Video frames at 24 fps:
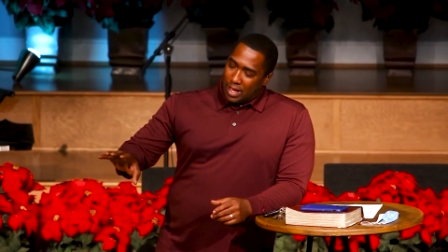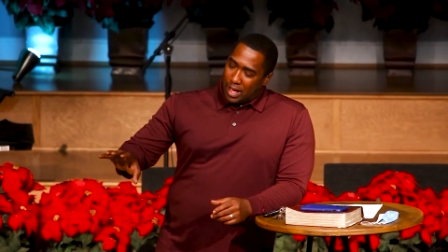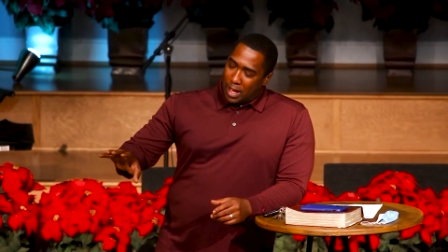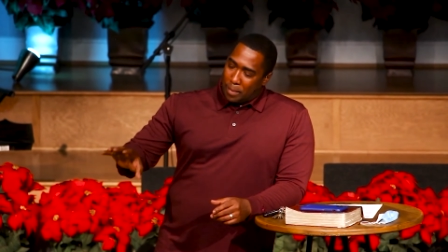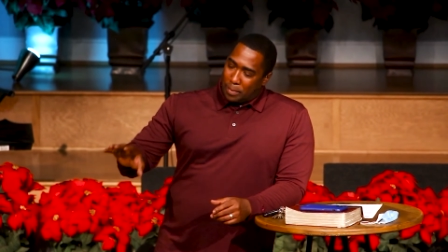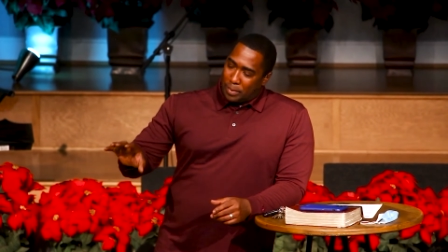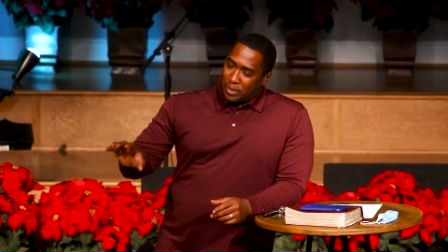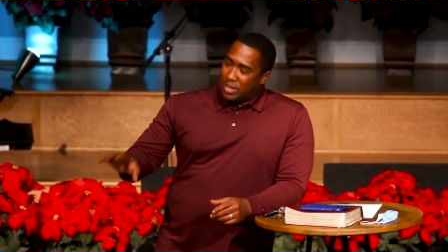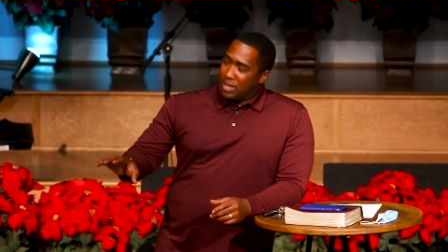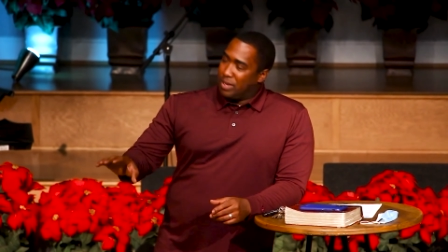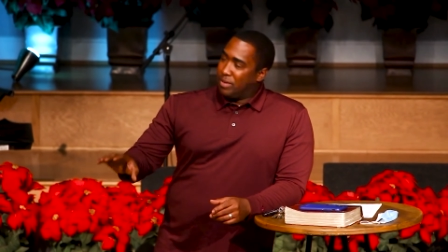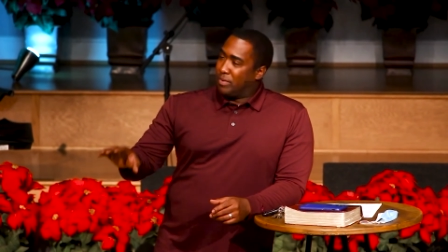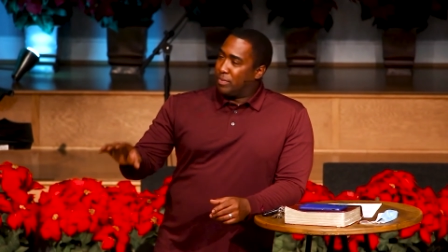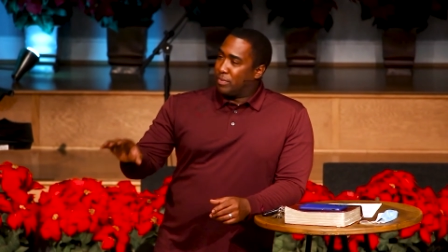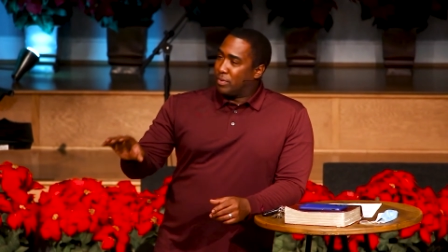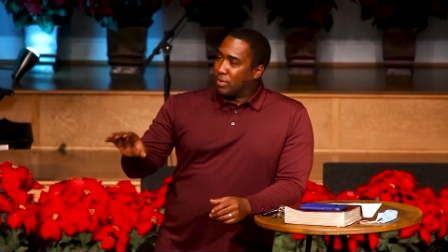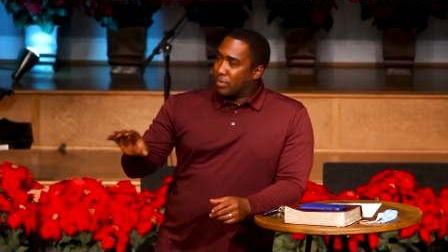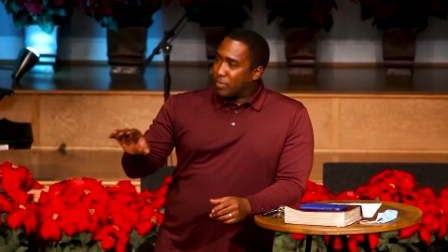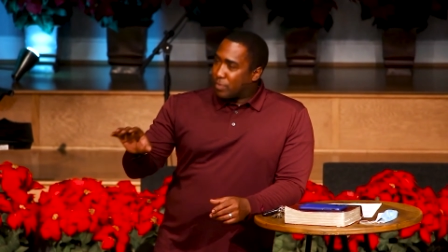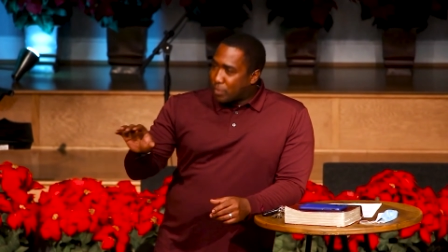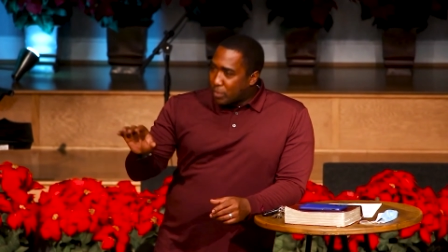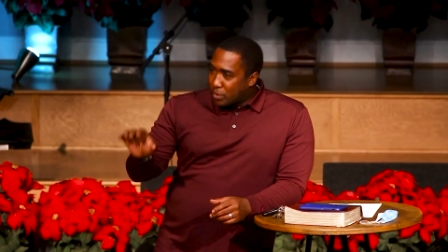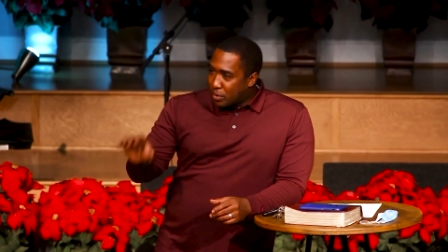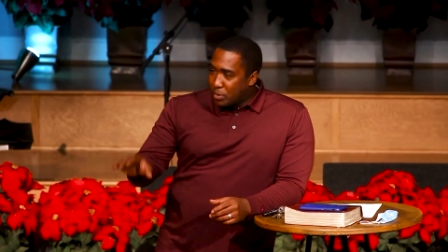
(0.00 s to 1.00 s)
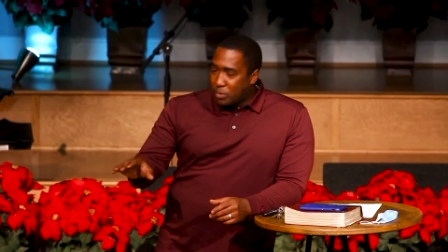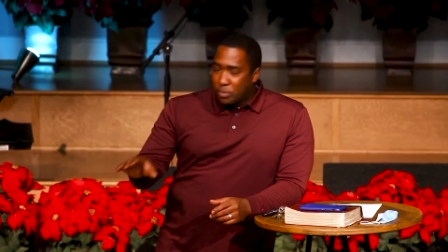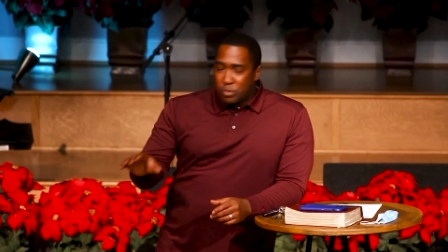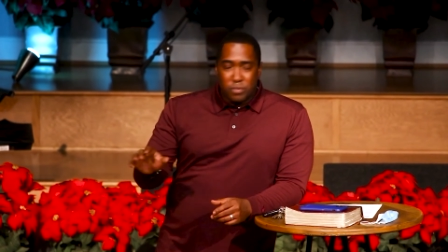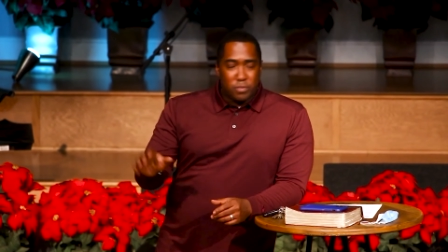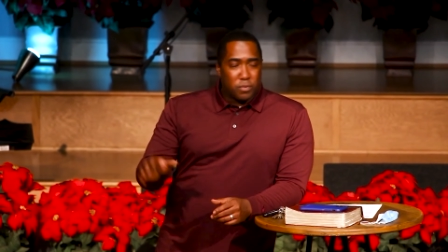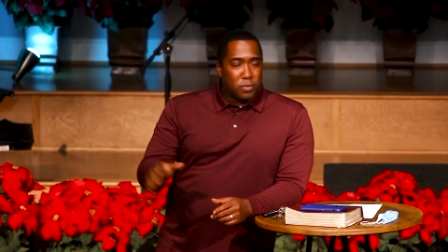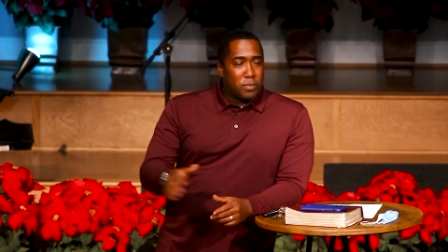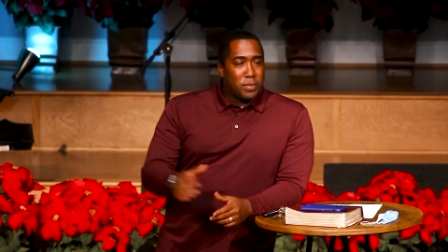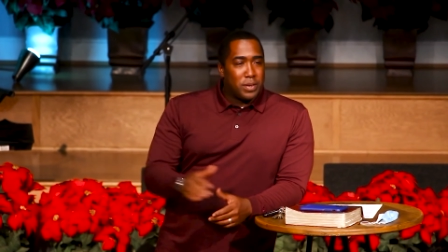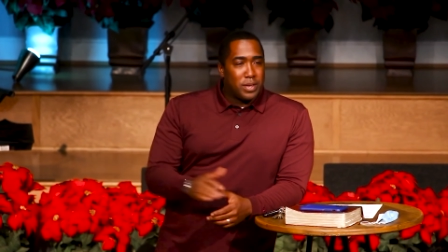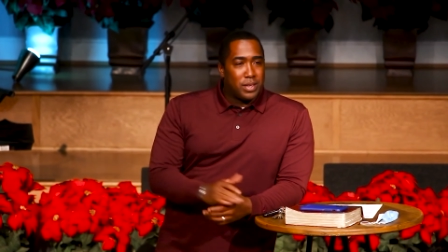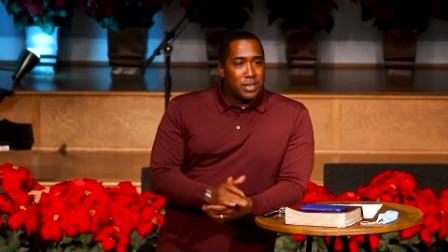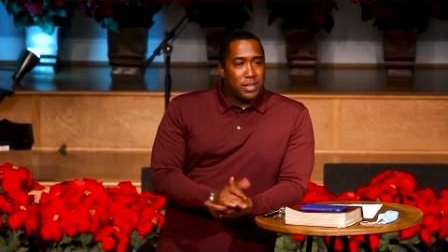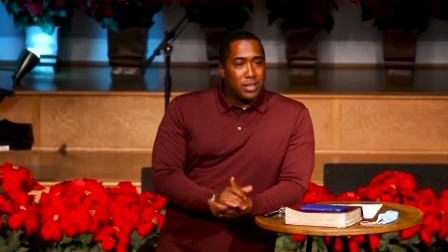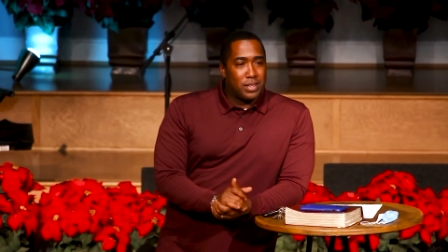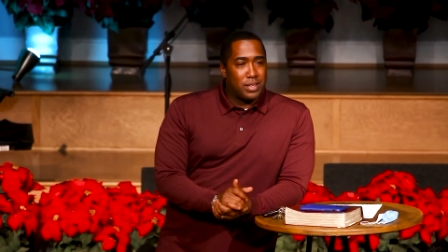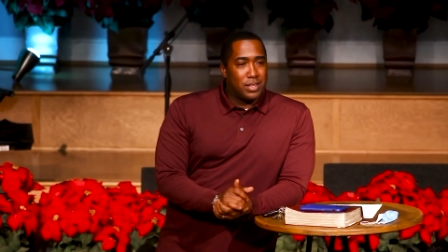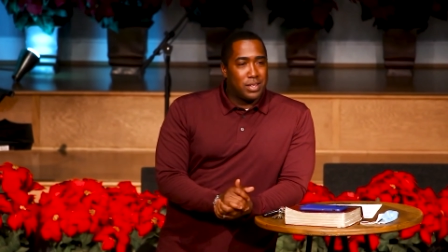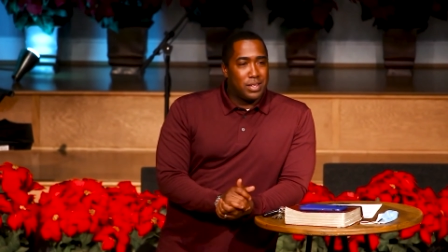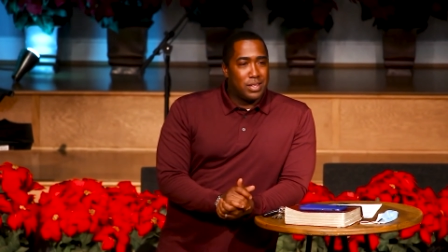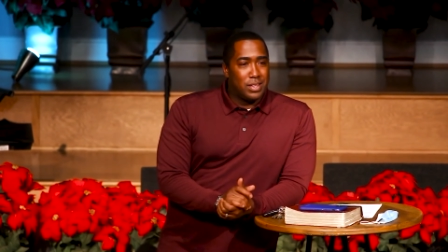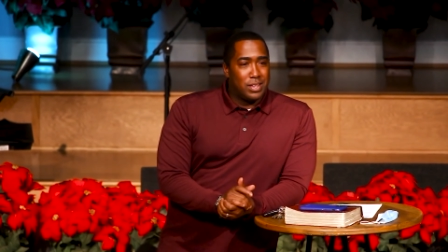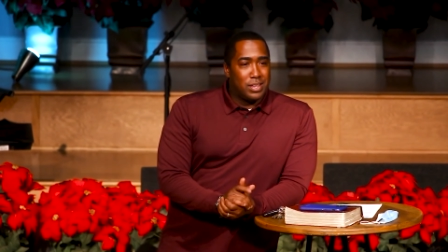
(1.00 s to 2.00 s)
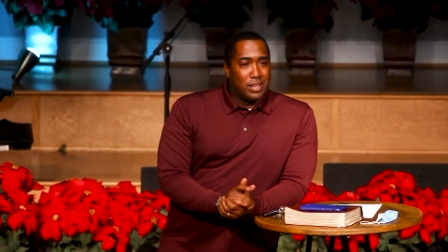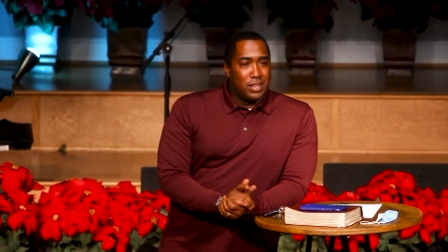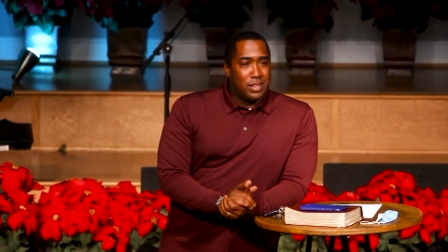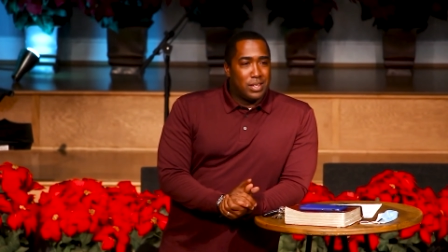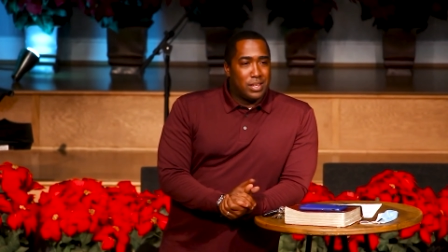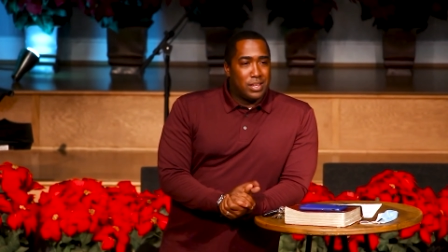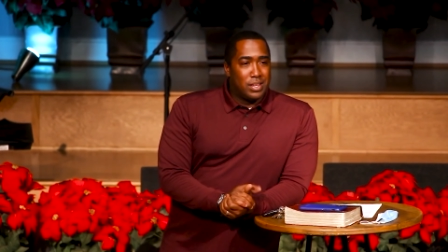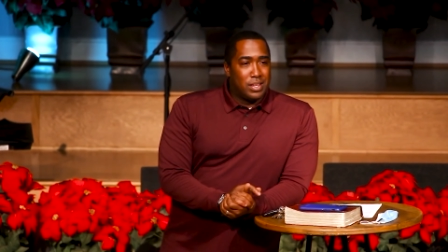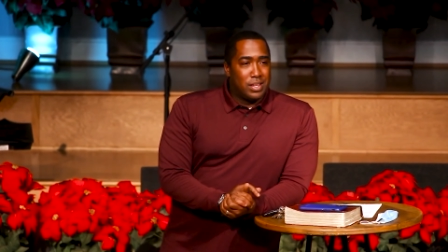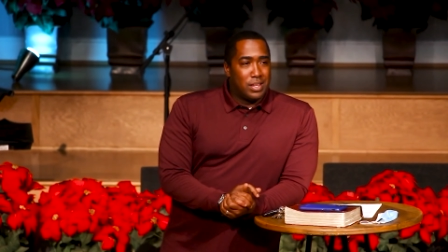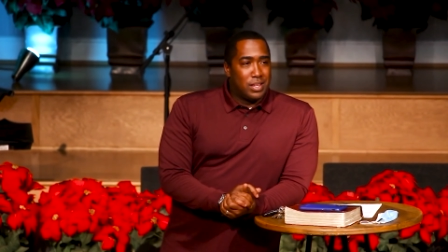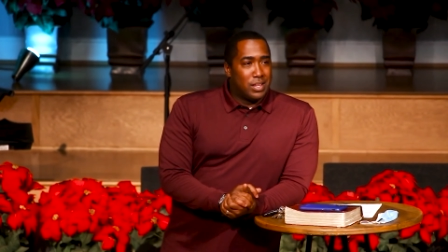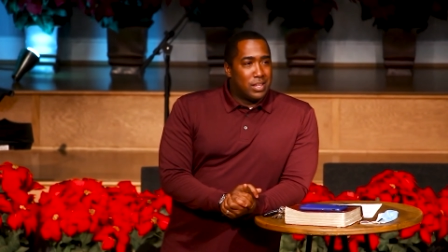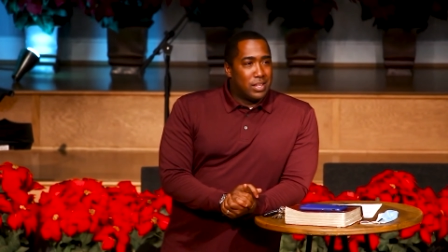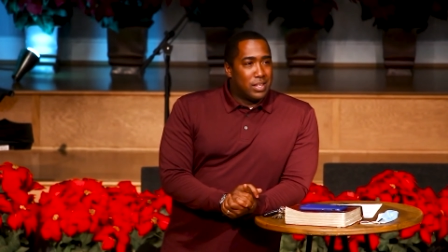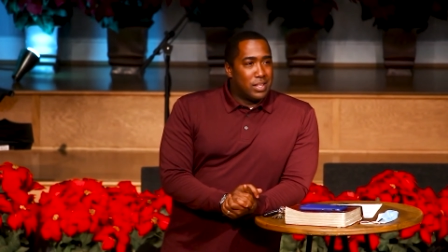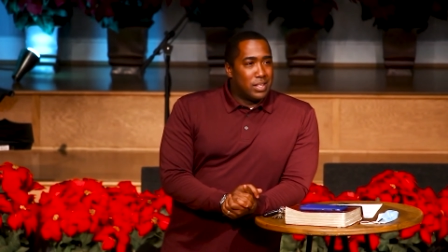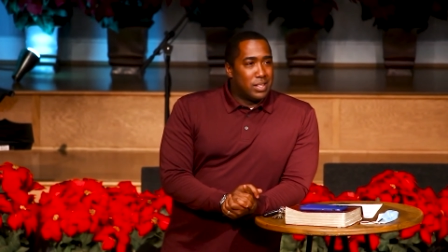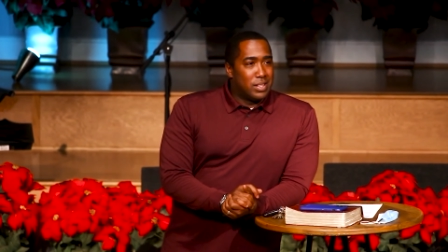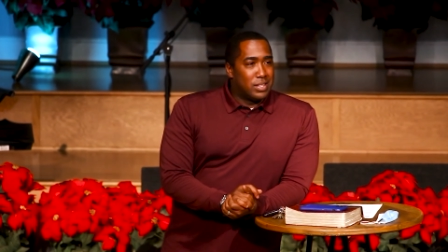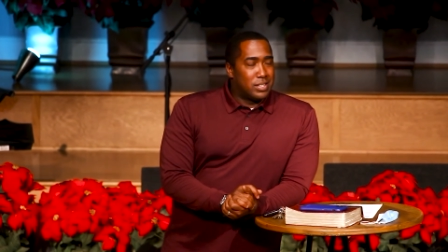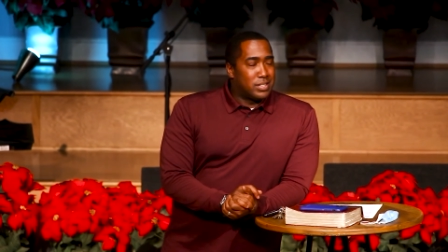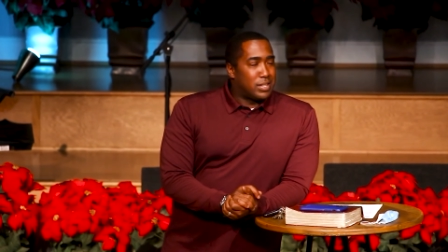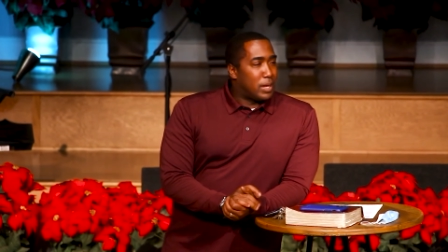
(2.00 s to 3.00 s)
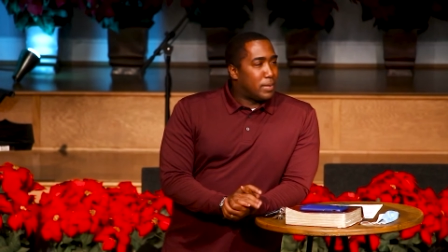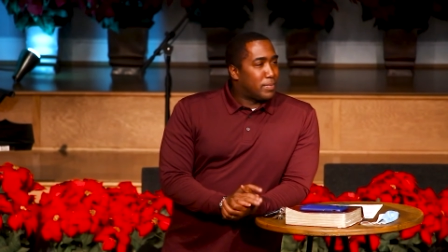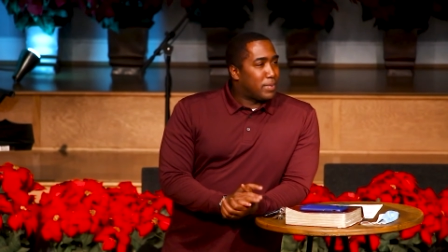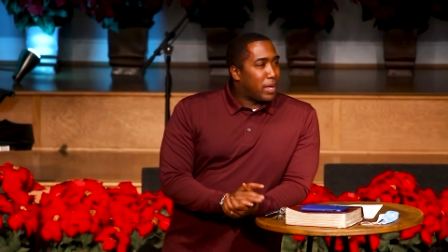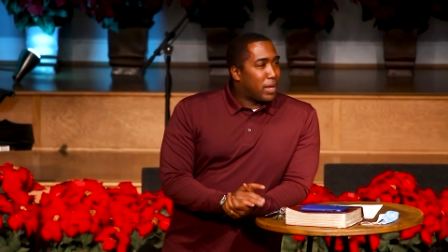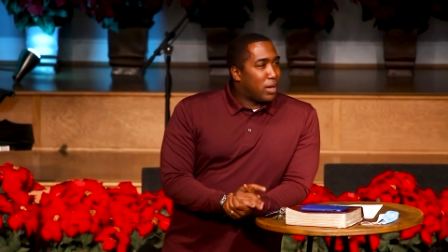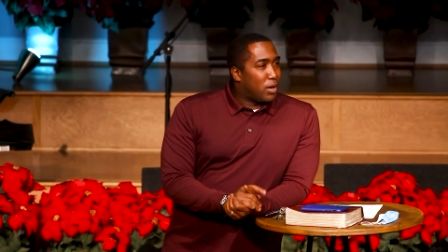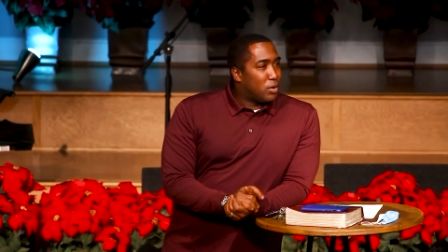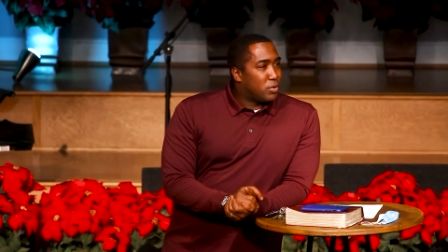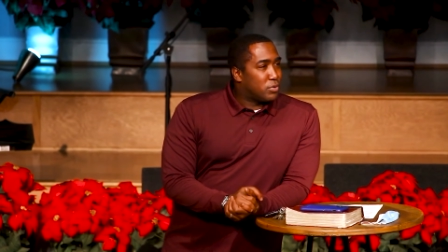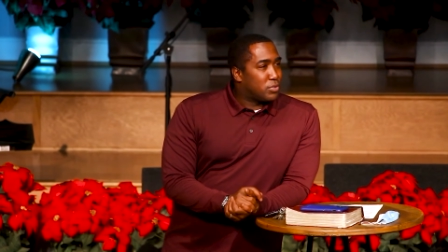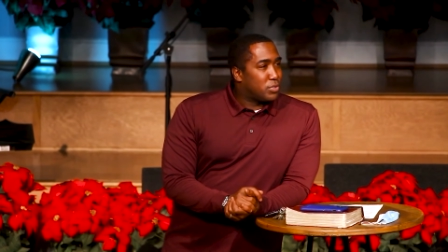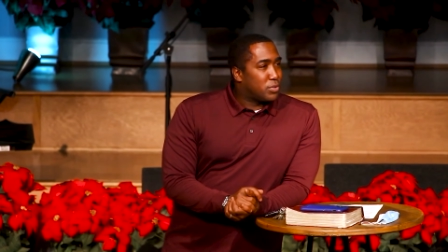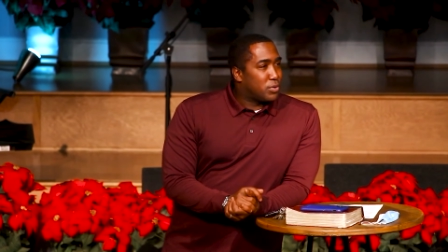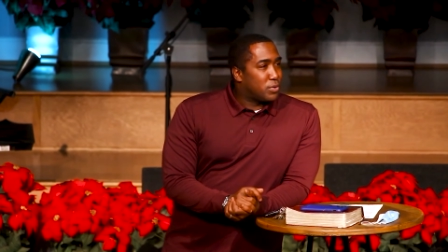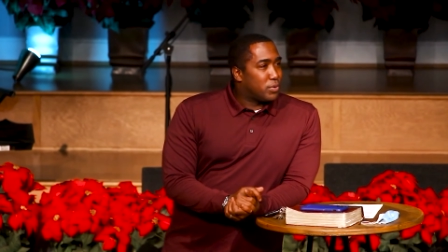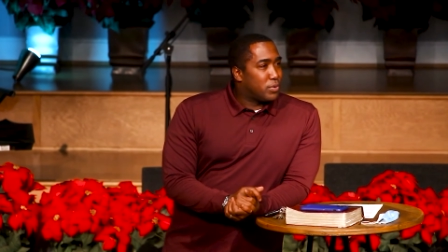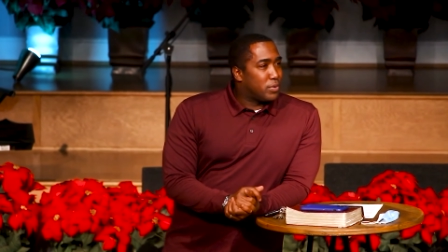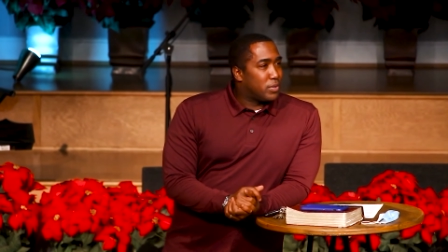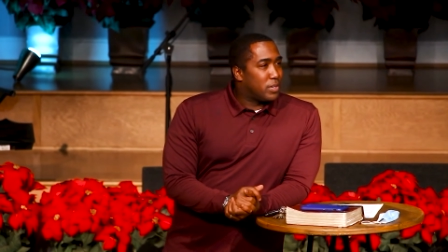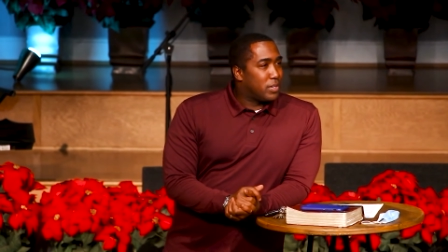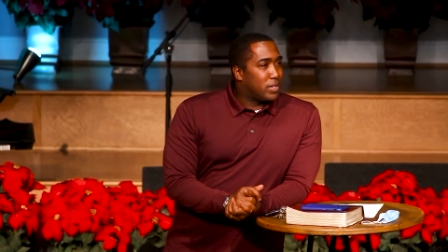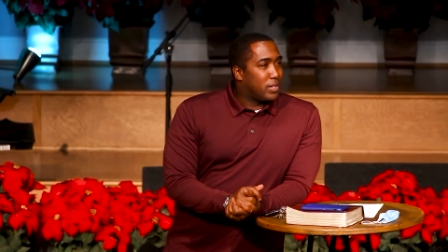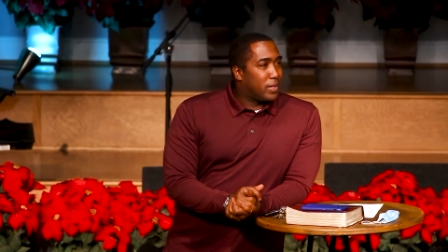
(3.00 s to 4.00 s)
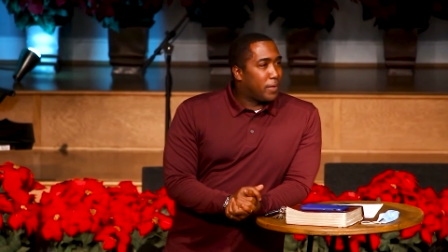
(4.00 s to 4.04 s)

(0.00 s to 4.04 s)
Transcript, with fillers: I believe for you and for me, the same thing holds true.